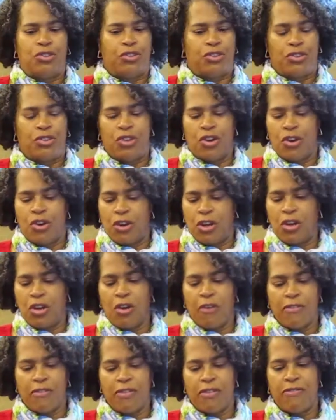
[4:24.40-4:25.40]
turning
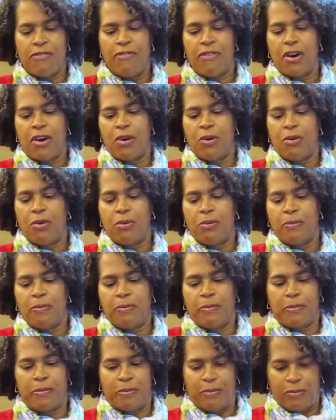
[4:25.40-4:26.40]
off the phone,
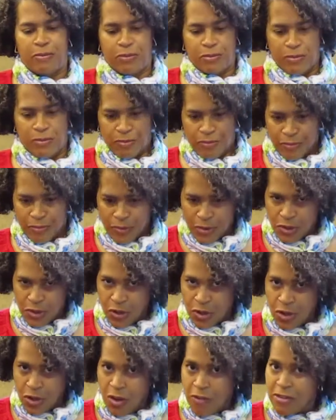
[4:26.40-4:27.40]

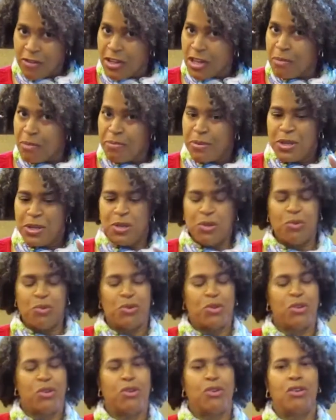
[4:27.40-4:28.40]
turning off the
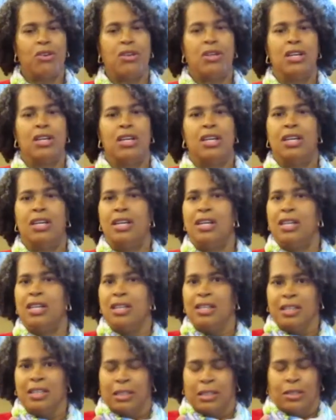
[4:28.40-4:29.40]
computer,
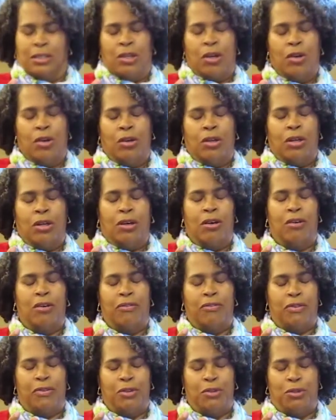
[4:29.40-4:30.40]
turning
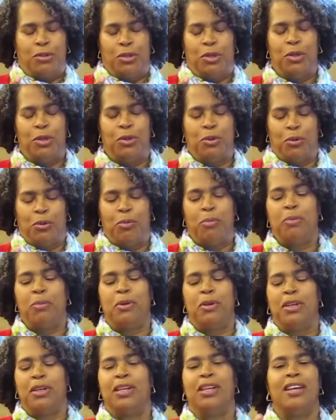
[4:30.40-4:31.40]
off YouTube,
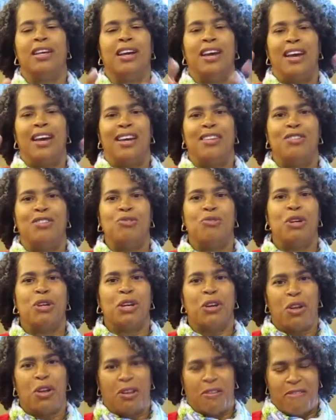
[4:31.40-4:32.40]
and
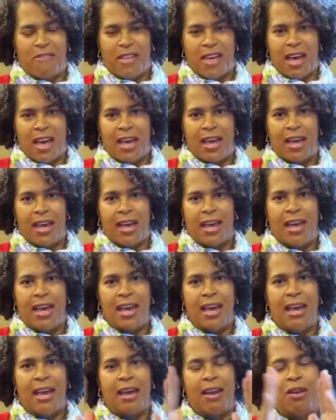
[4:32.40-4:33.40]
doing all of that.
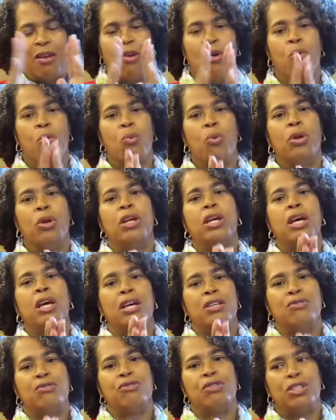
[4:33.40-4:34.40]
And what it
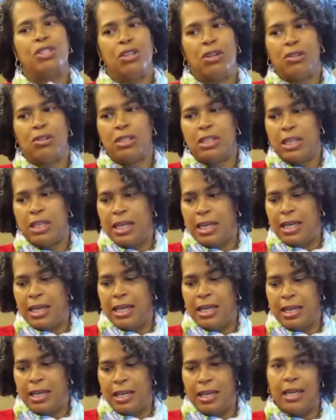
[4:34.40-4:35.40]
has resulted
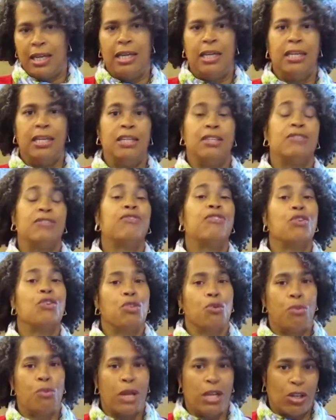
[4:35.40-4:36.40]
in is
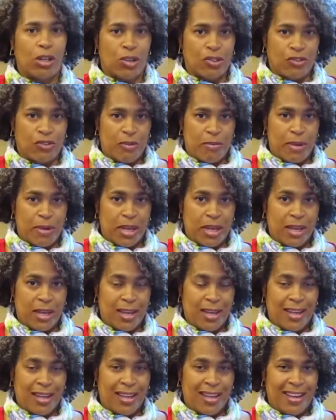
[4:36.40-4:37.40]
further weight loss for me.
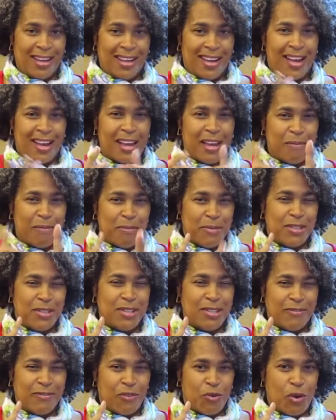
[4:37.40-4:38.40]
I am
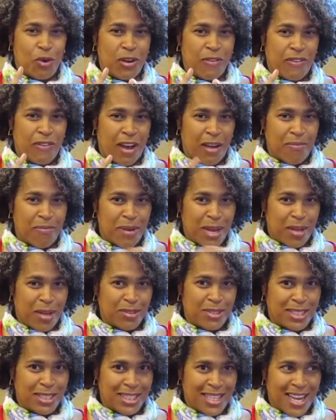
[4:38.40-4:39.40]
45
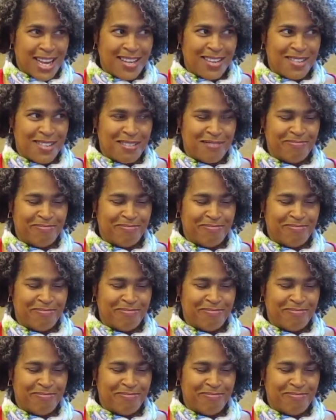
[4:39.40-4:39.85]
pounds lighter.